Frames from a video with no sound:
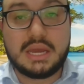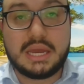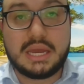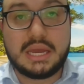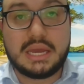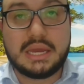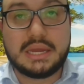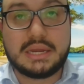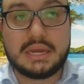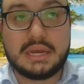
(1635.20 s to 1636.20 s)

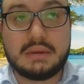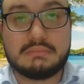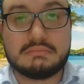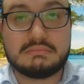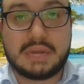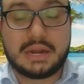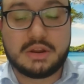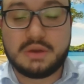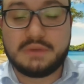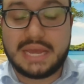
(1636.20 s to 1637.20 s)
And I don't
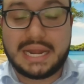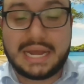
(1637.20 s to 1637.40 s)
know if that